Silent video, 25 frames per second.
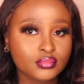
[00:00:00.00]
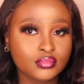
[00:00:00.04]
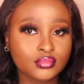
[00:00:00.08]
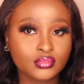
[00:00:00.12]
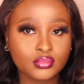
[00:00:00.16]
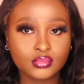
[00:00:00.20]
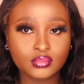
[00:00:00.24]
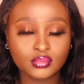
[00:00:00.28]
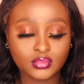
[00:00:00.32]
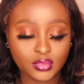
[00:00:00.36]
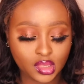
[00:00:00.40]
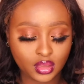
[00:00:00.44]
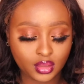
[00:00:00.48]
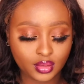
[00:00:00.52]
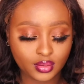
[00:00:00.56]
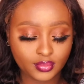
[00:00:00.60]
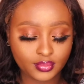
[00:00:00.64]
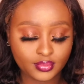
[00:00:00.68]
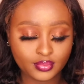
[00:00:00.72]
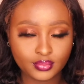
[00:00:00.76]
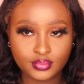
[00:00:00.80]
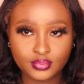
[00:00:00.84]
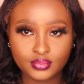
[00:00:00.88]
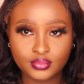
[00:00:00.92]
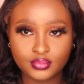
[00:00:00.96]
applied
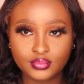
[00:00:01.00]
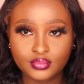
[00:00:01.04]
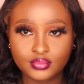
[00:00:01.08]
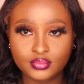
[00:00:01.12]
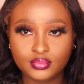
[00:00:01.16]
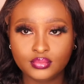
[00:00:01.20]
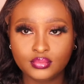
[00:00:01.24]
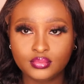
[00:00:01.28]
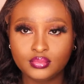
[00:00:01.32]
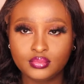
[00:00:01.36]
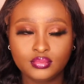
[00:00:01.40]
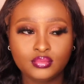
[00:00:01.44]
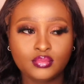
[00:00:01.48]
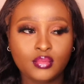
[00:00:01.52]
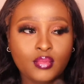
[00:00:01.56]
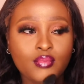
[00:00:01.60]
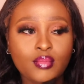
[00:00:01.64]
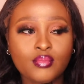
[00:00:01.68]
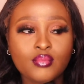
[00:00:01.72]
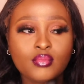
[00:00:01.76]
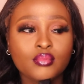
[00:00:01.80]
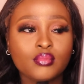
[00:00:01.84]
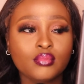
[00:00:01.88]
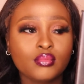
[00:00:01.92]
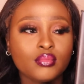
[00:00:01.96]
highlight or contour,
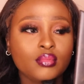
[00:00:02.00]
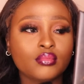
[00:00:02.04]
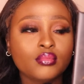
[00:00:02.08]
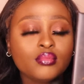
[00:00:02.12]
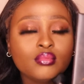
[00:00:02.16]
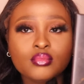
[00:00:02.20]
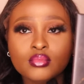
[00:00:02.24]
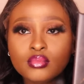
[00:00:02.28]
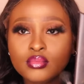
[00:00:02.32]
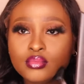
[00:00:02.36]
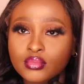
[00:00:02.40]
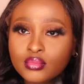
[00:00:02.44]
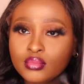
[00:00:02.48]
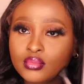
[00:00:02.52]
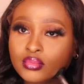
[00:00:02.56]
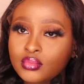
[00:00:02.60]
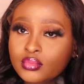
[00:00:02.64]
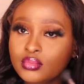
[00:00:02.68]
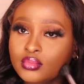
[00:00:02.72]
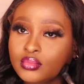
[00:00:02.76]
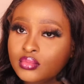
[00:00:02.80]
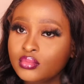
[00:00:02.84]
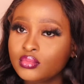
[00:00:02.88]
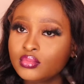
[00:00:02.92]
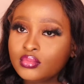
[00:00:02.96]
and also to blend
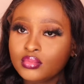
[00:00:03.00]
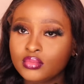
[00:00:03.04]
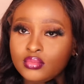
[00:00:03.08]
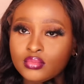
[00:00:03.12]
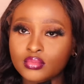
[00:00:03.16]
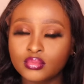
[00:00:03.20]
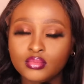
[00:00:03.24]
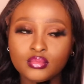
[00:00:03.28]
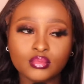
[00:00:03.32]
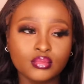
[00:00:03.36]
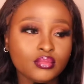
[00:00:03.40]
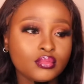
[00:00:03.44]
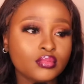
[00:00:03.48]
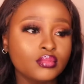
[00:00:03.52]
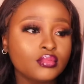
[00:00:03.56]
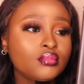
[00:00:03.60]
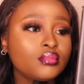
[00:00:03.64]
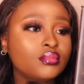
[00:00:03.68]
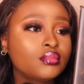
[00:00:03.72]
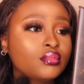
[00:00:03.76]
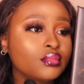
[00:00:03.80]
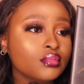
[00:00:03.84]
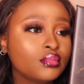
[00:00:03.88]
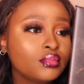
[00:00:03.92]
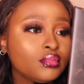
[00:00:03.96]
the ash lines between my
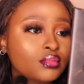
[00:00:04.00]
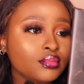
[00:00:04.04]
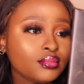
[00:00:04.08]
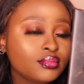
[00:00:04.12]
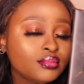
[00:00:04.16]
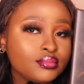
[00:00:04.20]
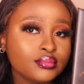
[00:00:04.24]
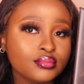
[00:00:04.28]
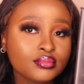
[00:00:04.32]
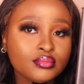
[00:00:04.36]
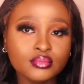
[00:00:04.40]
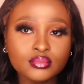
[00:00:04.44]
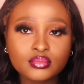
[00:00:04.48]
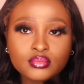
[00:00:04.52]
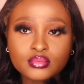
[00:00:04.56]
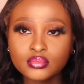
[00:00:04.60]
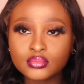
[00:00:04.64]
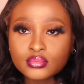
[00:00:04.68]
highlight and my contour.